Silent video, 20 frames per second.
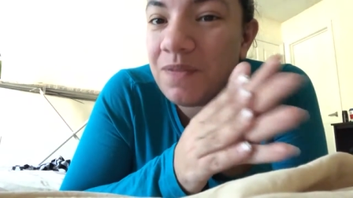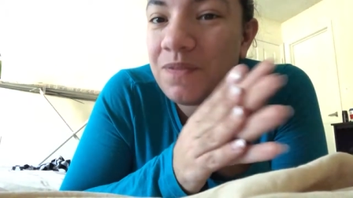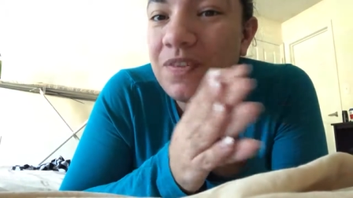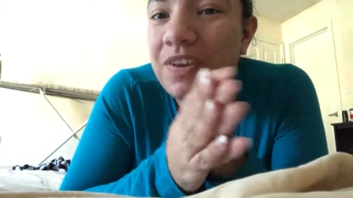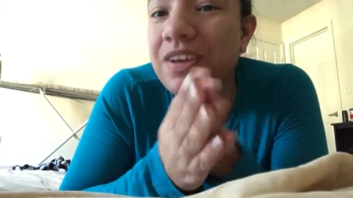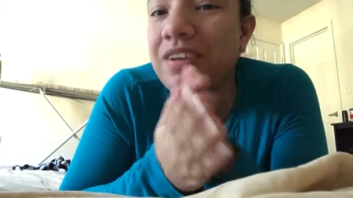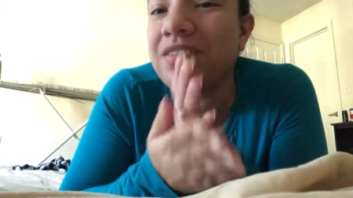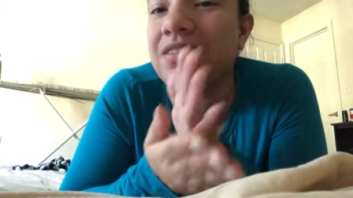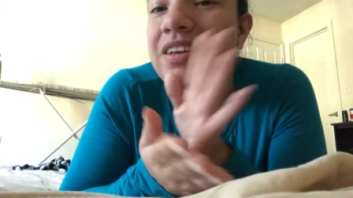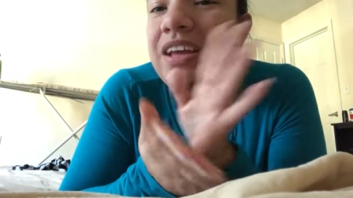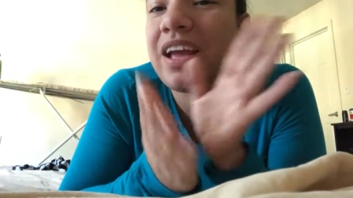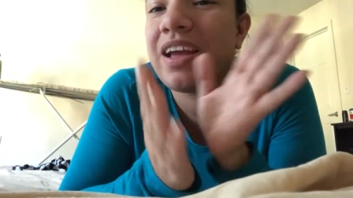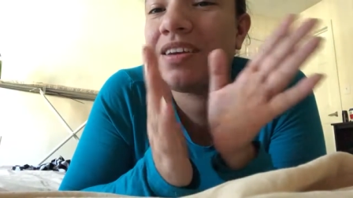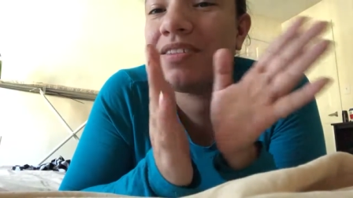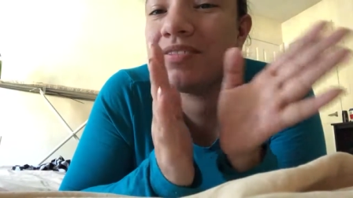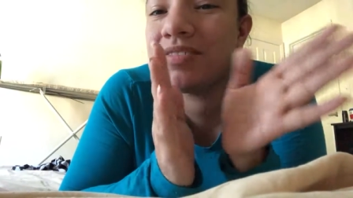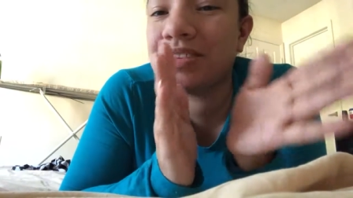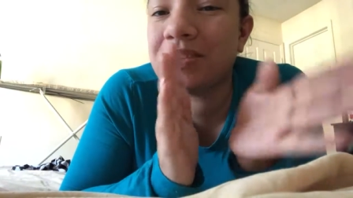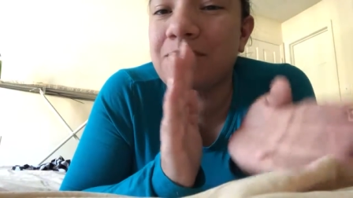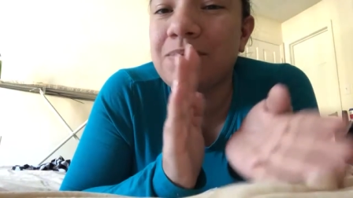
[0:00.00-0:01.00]
I'm going to
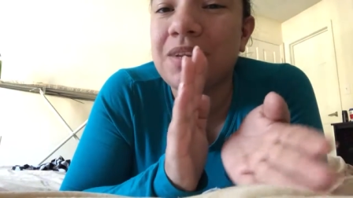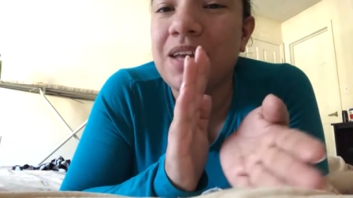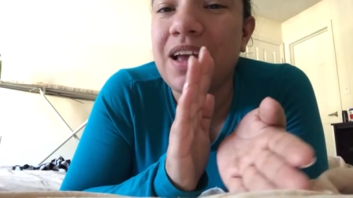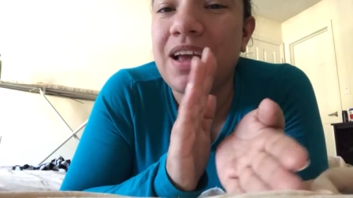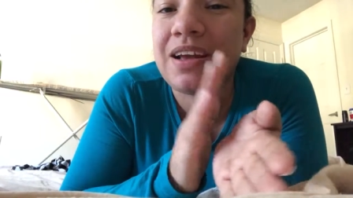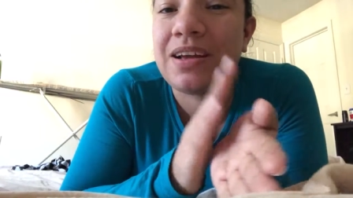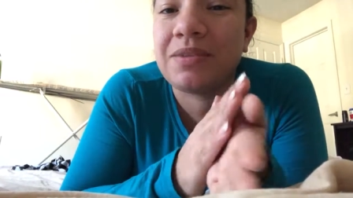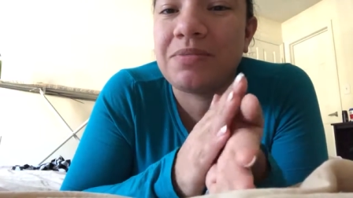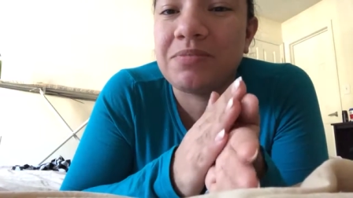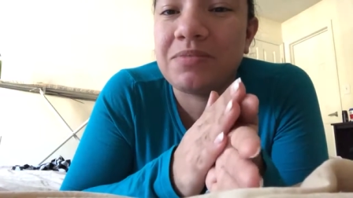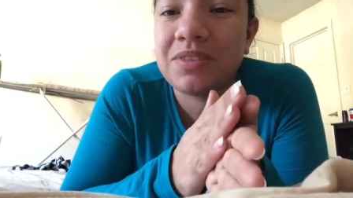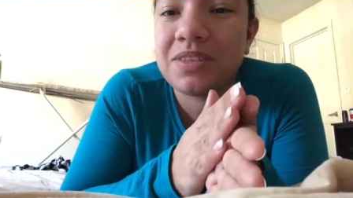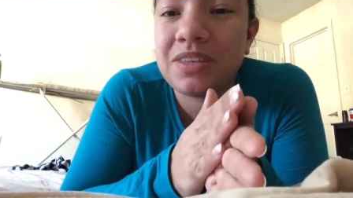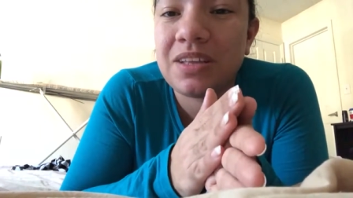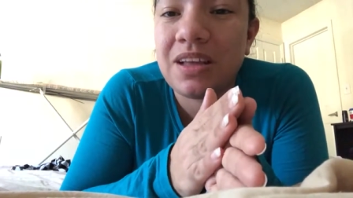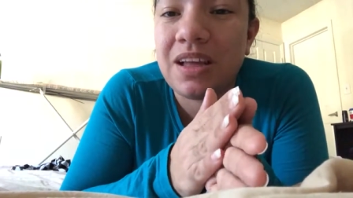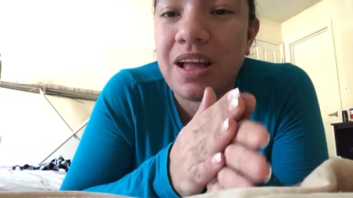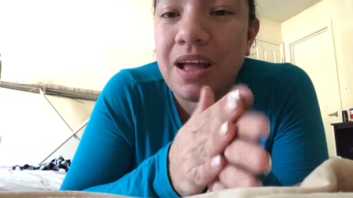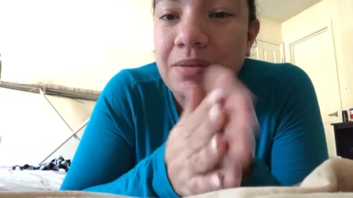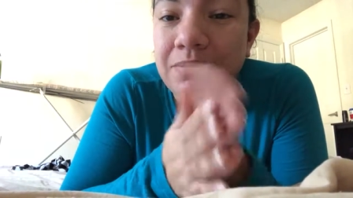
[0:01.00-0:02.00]
feel down
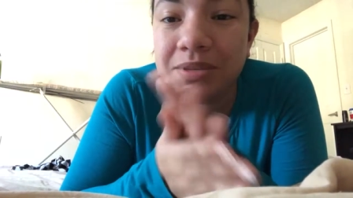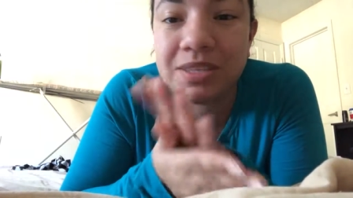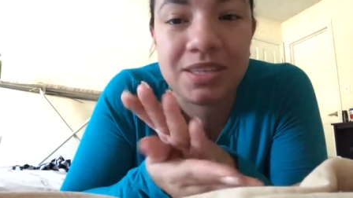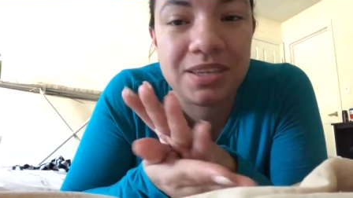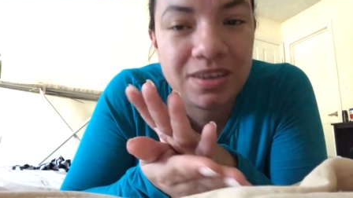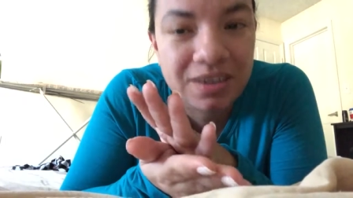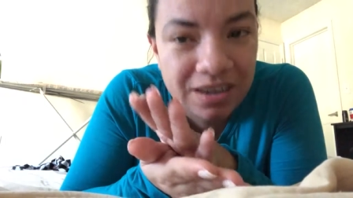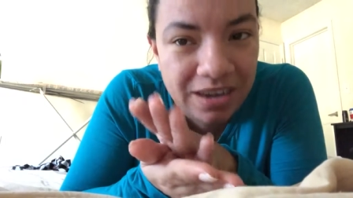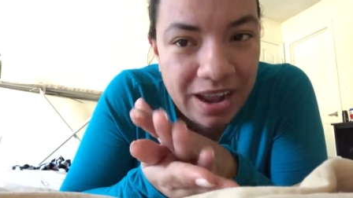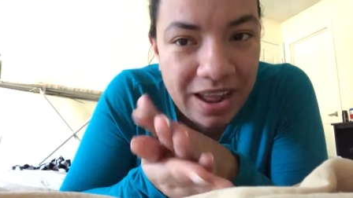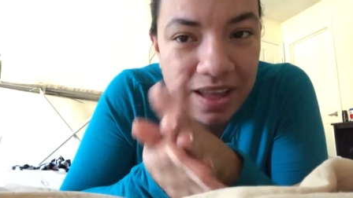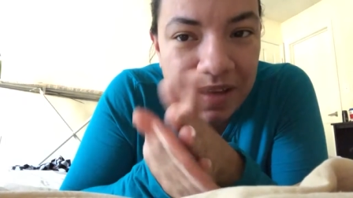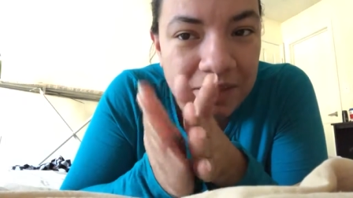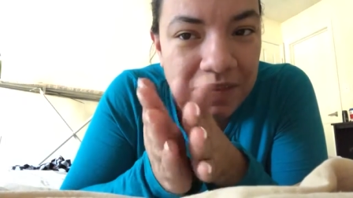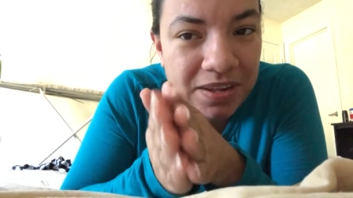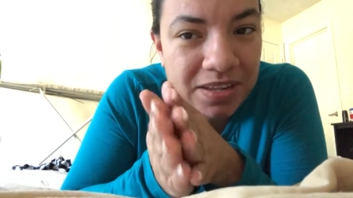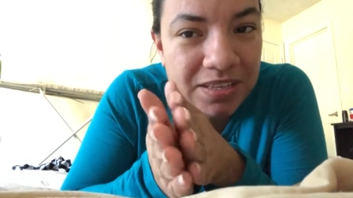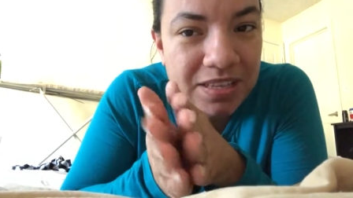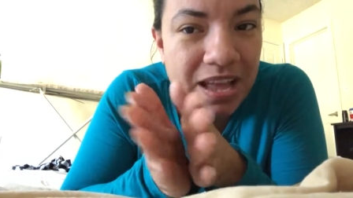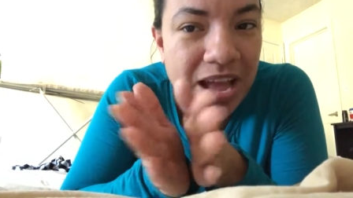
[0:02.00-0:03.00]
sometimes. I'm
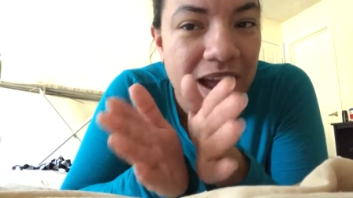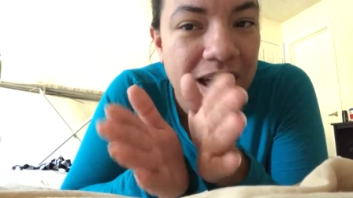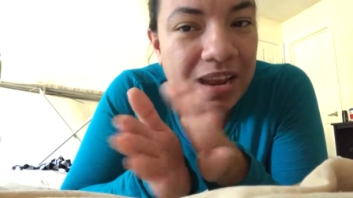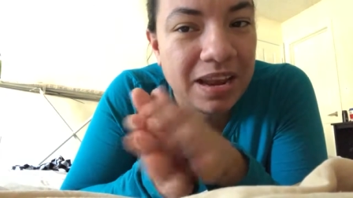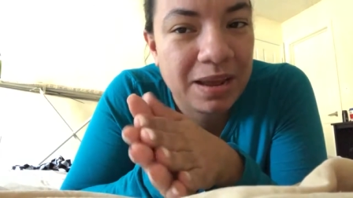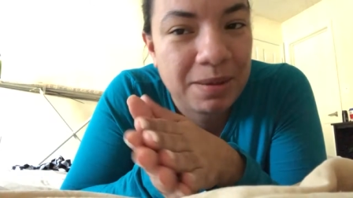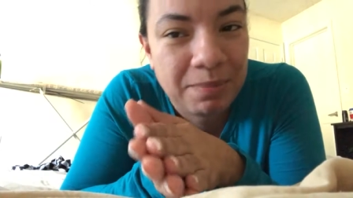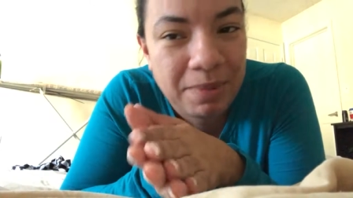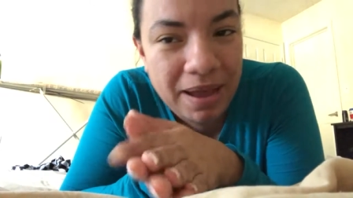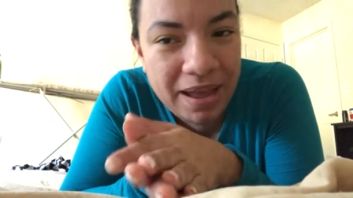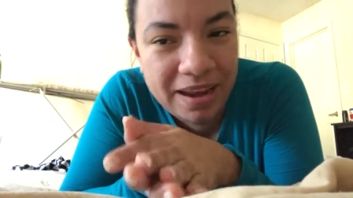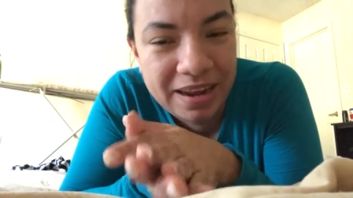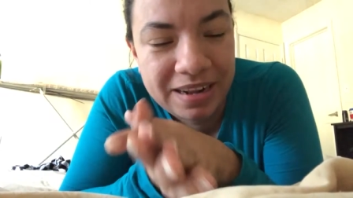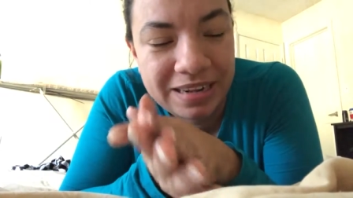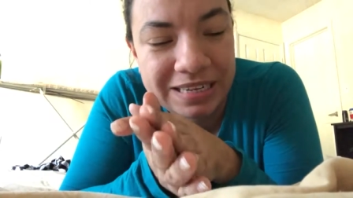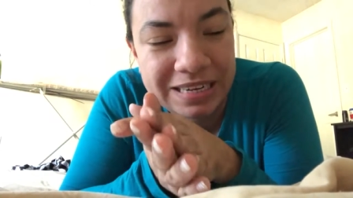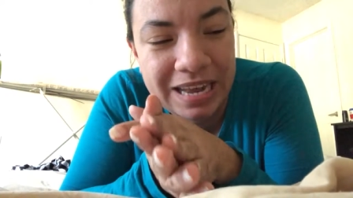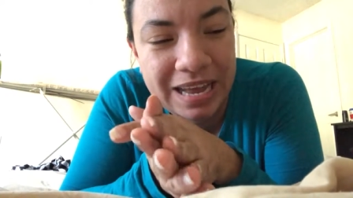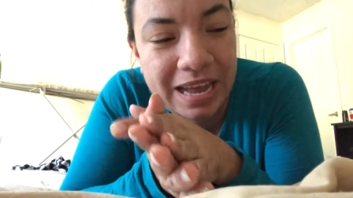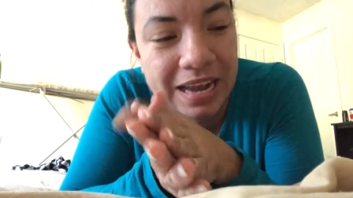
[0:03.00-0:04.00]
still going to have
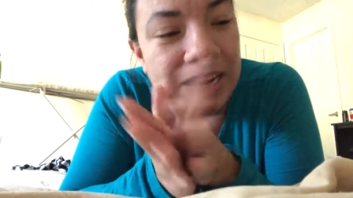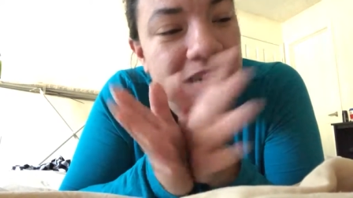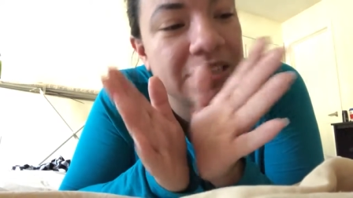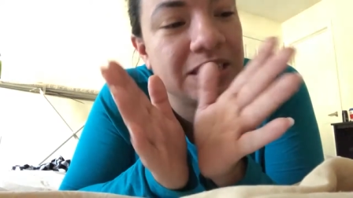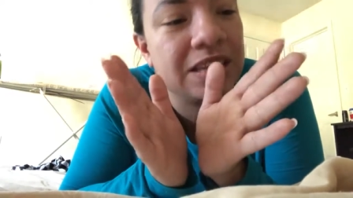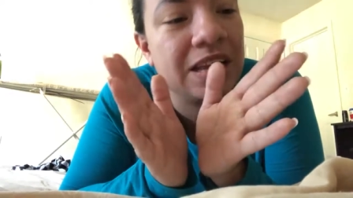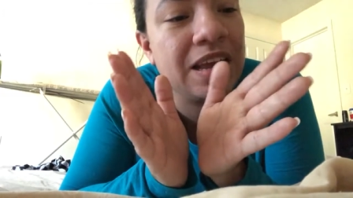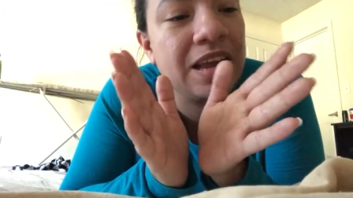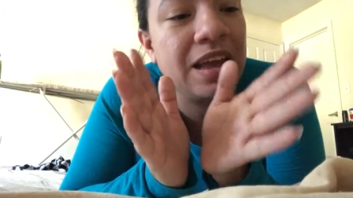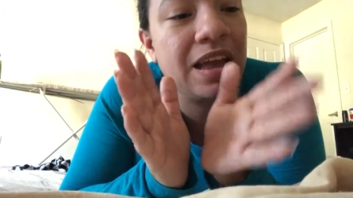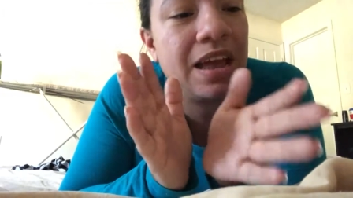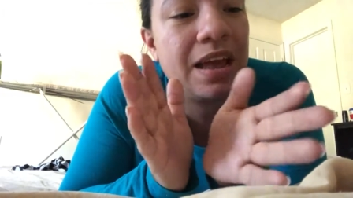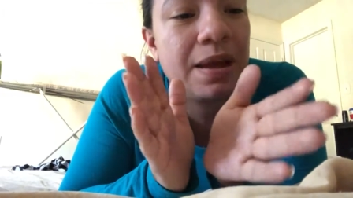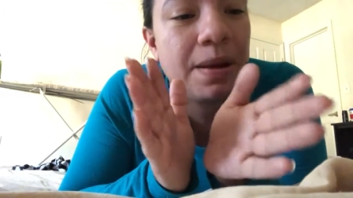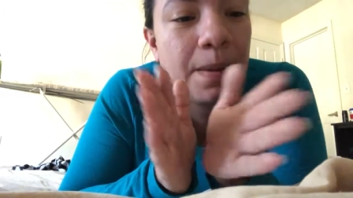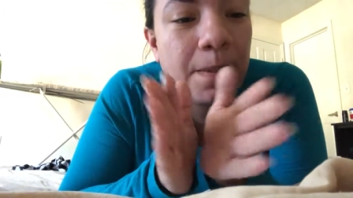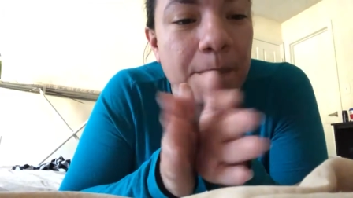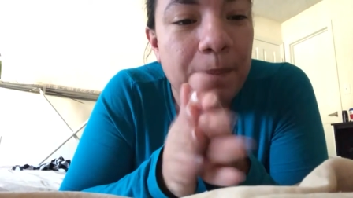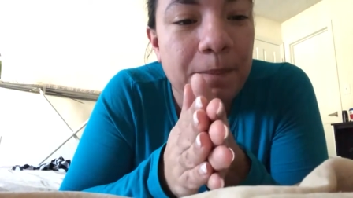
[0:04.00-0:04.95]
anxiety and panic attacks,